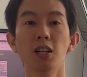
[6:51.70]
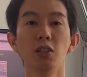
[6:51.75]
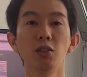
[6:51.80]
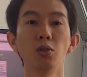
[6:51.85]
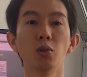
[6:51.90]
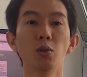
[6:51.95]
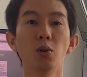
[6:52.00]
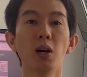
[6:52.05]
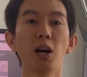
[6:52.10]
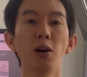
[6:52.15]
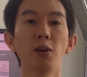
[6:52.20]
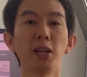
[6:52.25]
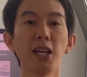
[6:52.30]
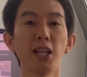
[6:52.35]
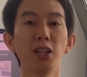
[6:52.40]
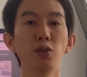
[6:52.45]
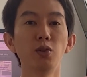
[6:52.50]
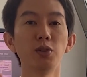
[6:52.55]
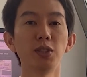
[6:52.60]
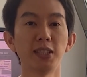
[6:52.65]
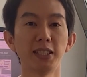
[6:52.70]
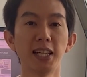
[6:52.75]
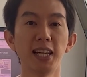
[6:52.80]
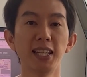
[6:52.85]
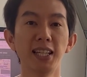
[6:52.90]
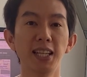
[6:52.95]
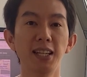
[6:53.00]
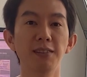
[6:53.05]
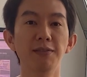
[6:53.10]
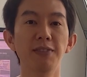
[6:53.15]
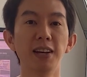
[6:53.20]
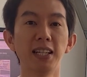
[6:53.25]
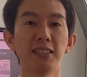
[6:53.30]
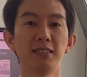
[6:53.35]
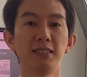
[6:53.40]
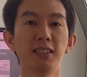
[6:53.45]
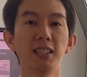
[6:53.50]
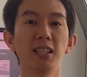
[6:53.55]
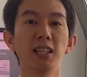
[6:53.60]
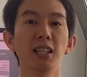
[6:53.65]
So how can you start
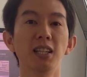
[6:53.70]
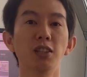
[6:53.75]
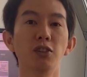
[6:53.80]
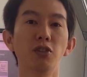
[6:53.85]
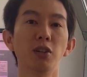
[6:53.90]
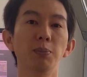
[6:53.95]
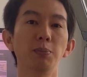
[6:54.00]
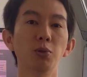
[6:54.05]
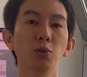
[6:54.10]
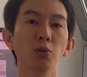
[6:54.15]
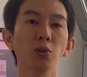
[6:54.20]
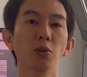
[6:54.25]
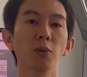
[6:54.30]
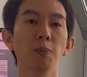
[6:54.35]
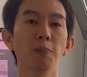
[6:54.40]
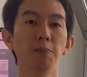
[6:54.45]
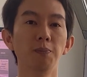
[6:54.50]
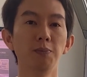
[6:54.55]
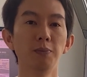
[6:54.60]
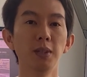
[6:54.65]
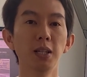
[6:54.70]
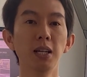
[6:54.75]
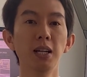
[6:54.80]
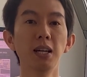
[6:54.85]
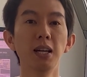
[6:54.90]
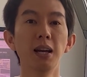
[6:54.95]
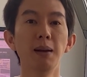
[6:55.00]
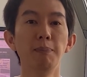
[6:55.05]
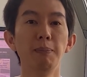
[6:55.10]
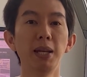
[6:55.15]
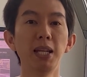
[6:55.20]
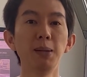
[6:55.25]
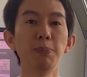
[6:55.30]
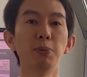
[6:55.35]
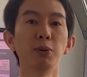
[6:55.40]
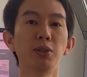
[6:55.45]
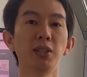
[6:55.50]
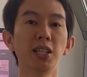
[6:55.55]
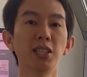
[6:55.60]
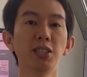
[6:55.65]
investing in crypto? Many
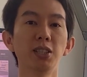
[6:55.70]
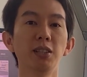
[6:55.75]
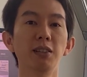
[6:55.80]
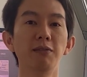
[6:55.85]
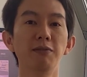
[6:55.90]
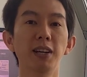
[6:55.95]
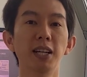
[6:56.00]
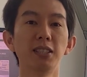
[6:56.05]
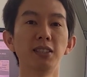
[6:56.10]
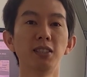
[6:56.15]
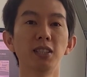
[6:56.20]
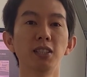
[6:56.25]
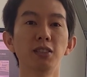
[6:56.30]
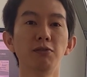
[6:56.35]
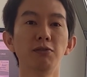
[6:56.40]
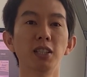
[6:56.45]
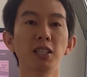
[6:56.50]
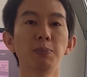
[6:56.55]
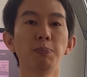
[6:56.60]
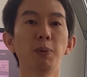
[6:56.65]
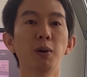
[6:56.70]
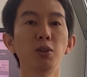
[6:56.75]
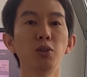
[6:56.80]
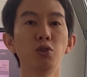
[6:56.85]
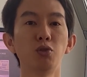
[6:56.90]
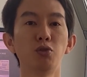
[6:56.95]
potential investors respond